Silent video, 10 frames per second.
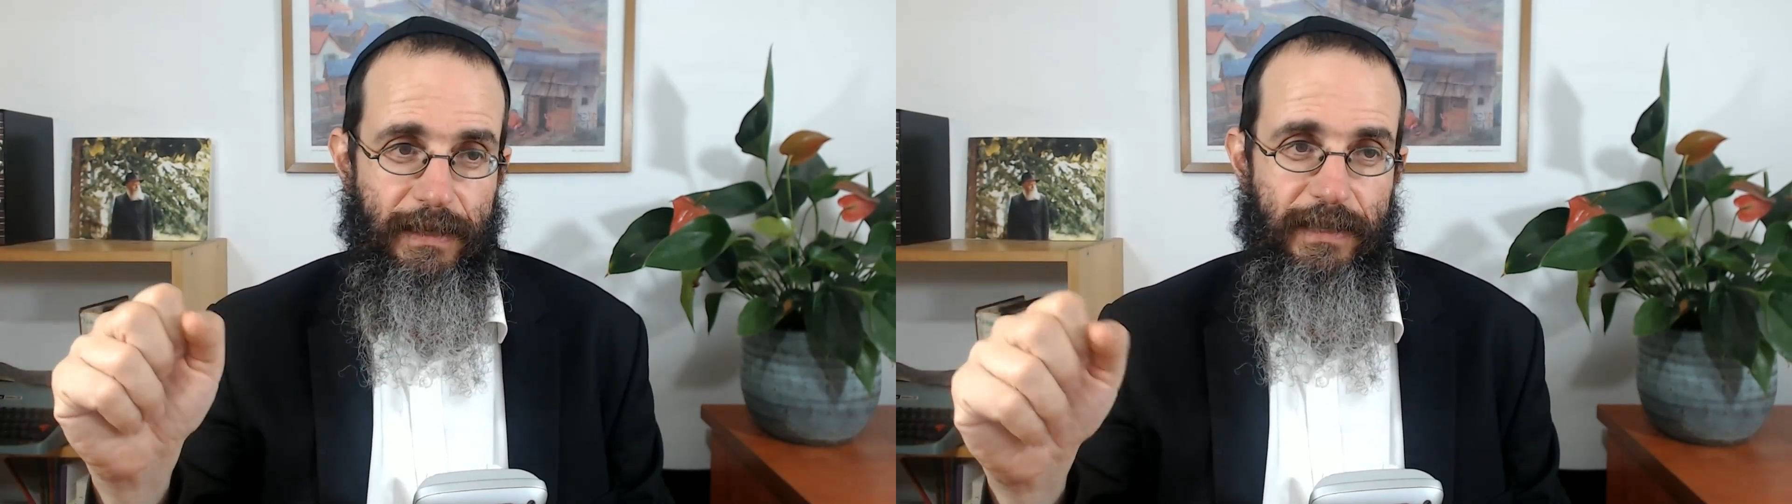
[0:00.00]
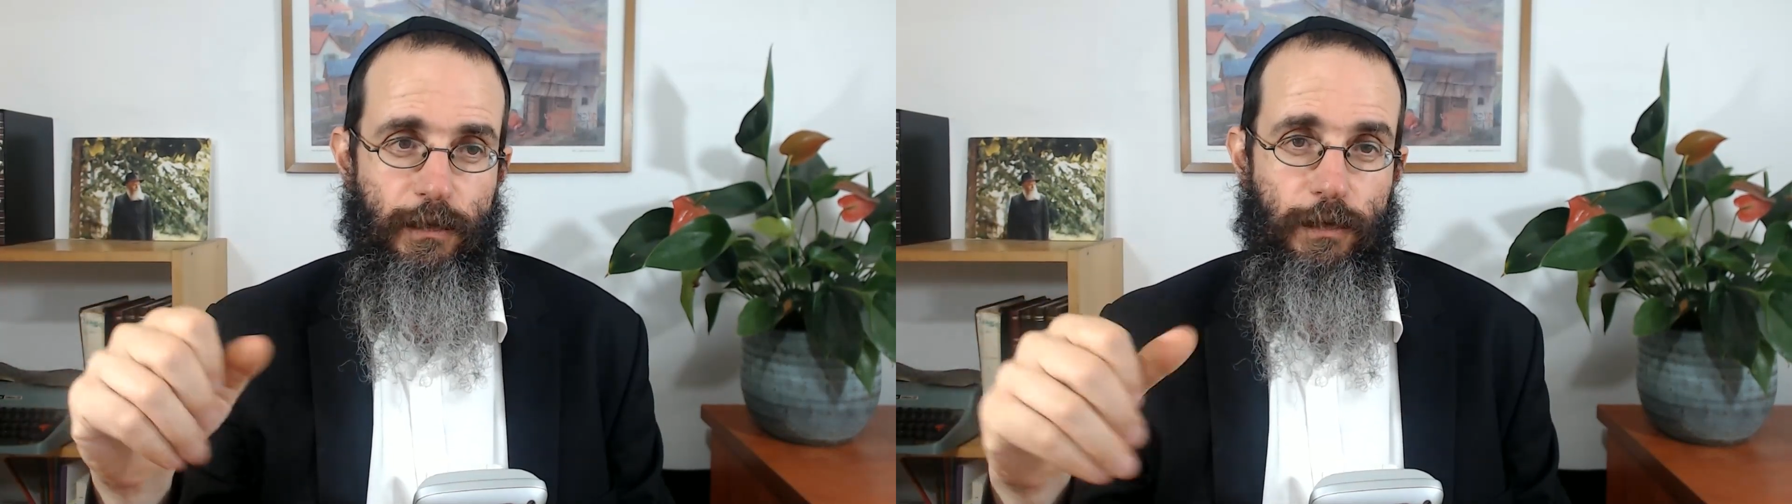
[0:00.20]

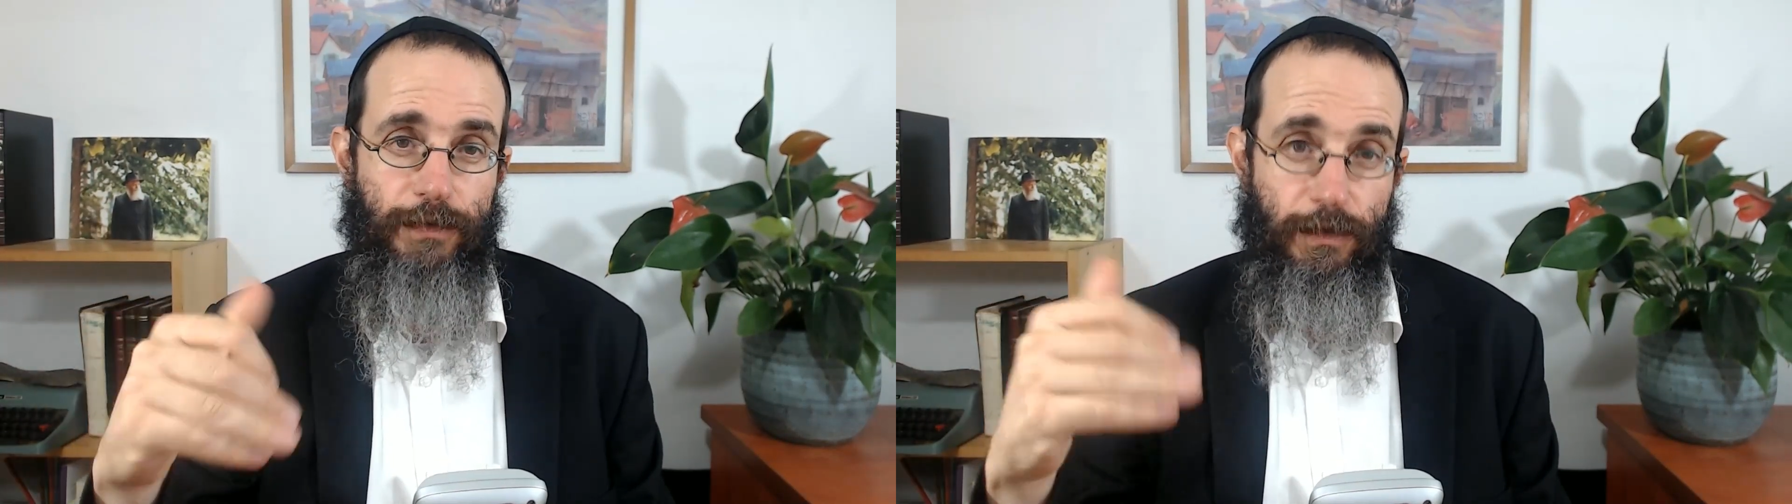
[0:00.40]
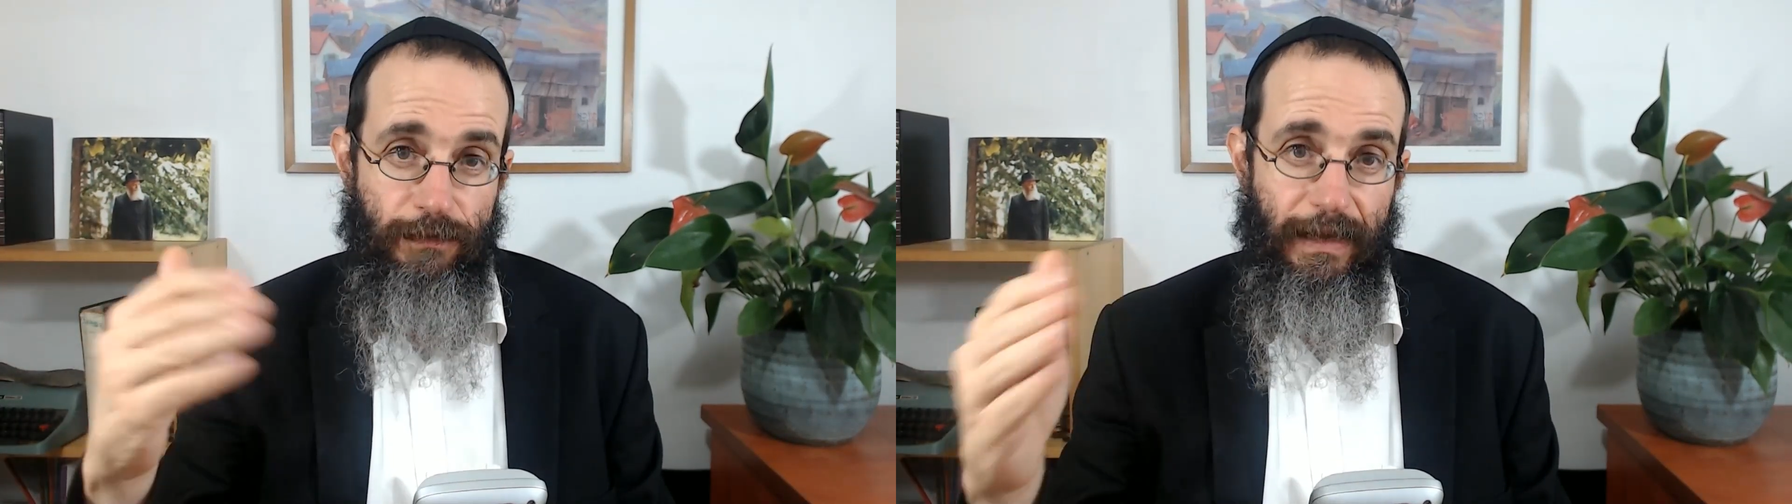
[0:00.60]
So
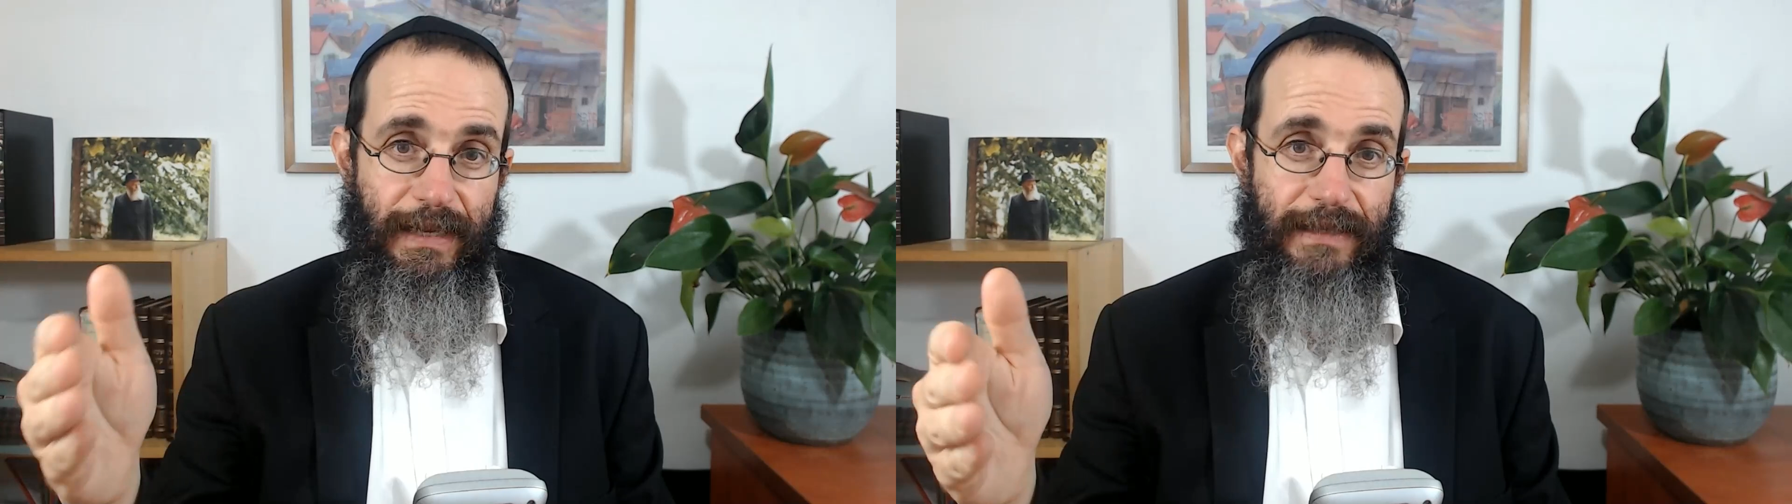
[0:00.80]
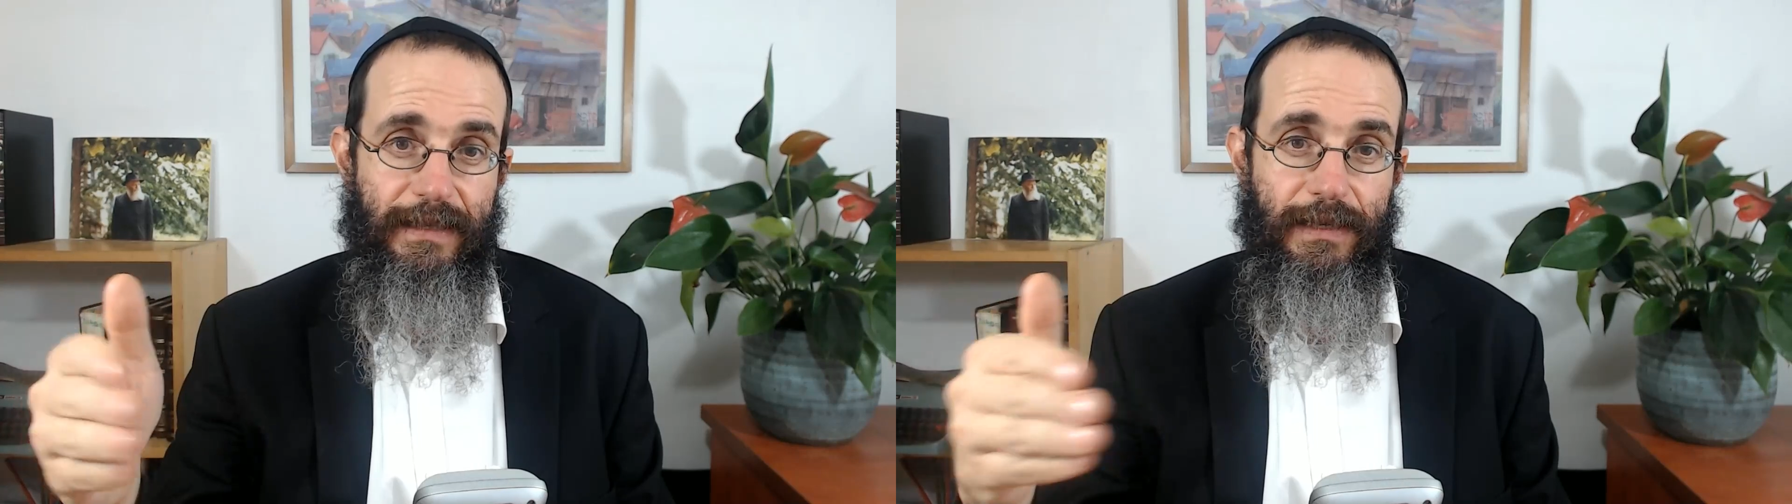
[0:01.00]
if you're
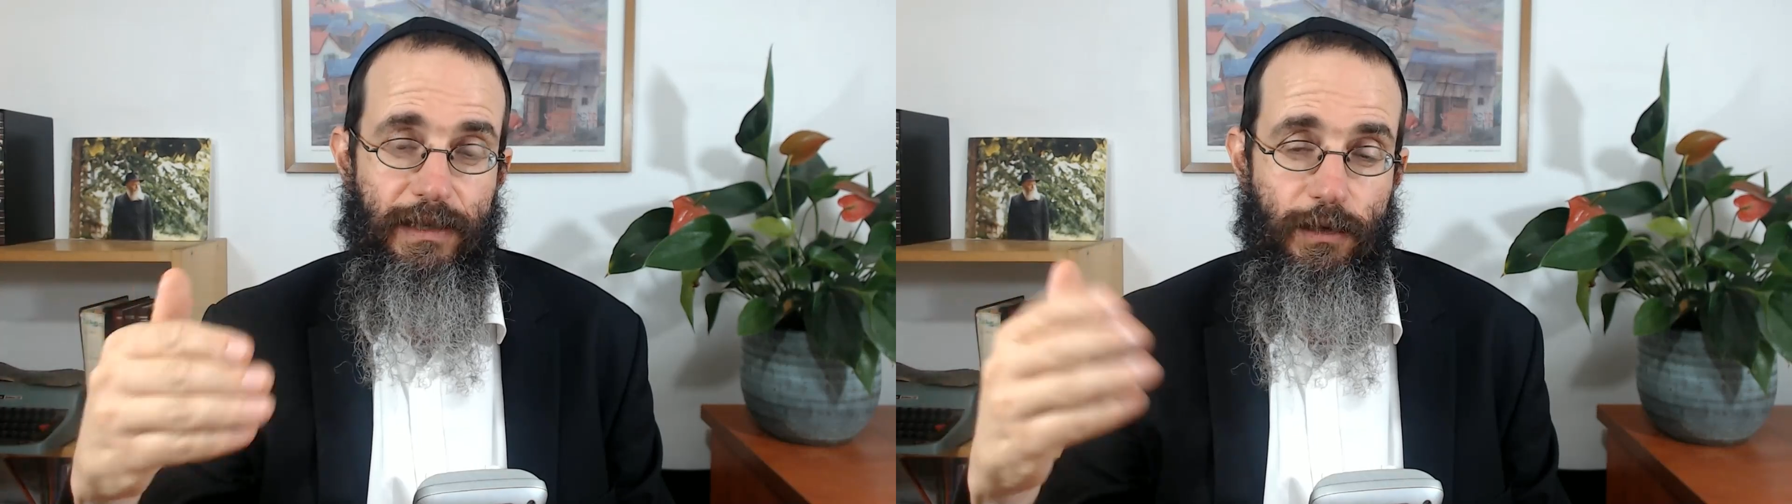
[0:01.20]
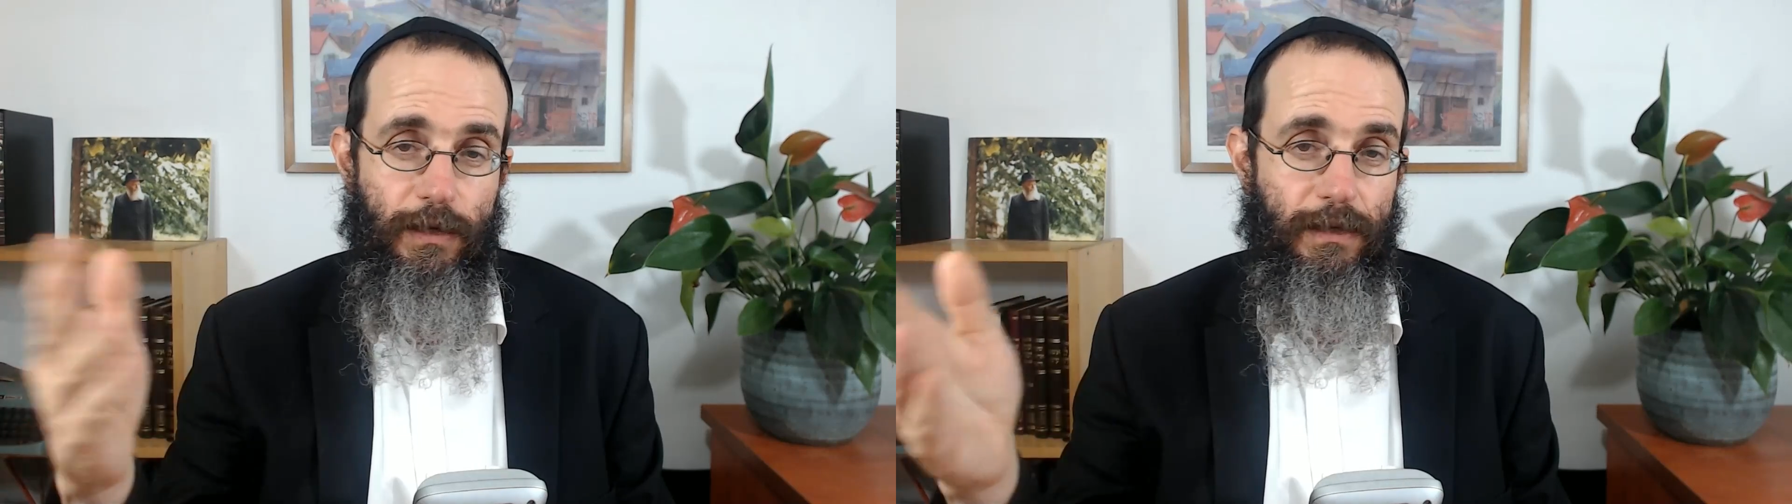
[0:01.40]
realistic,
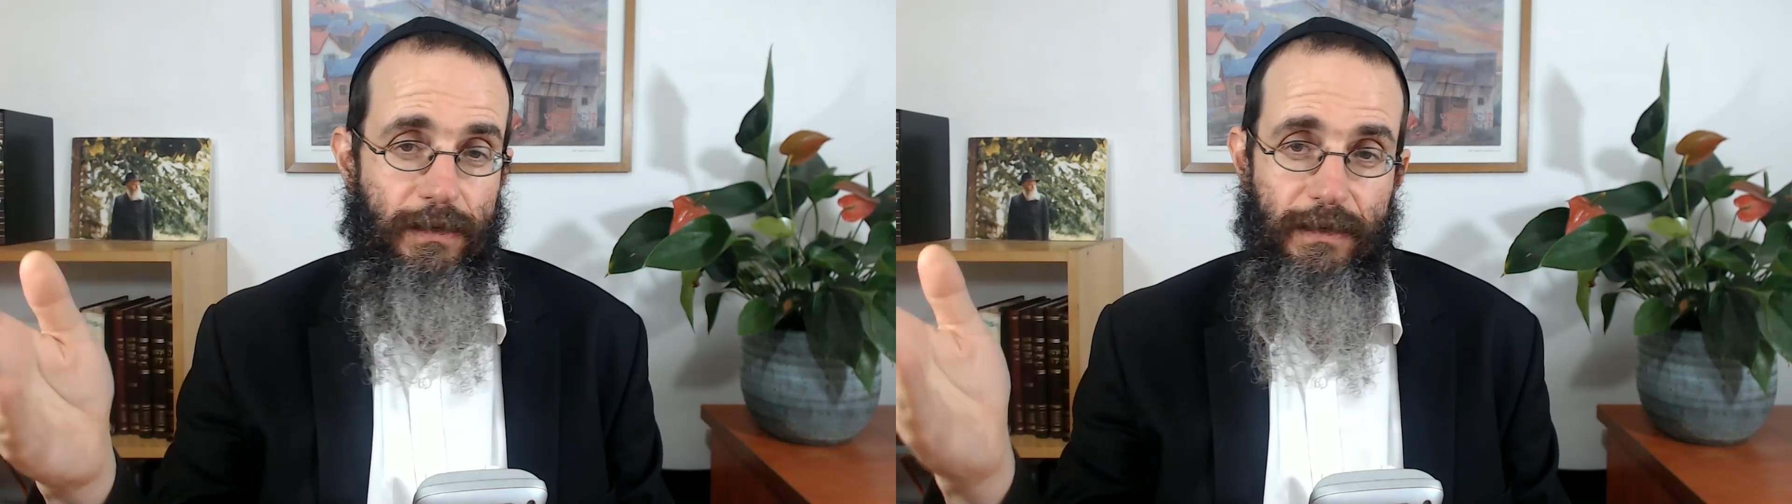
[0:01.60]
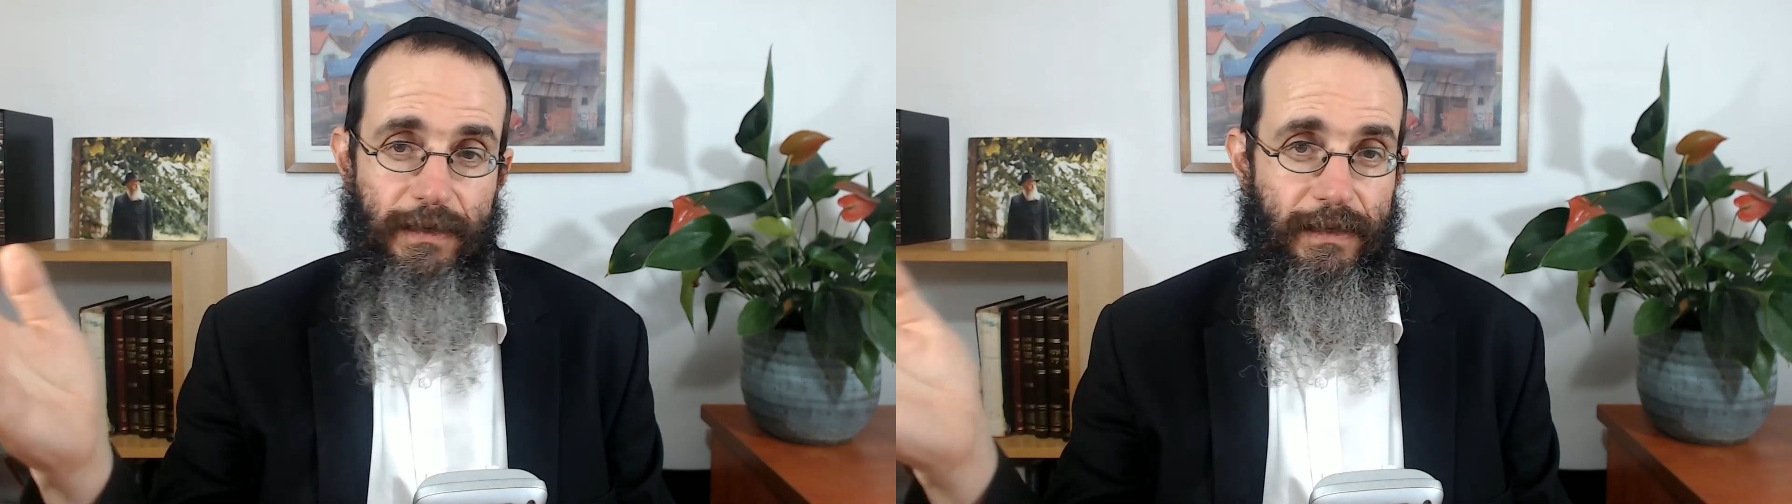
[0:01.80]
you're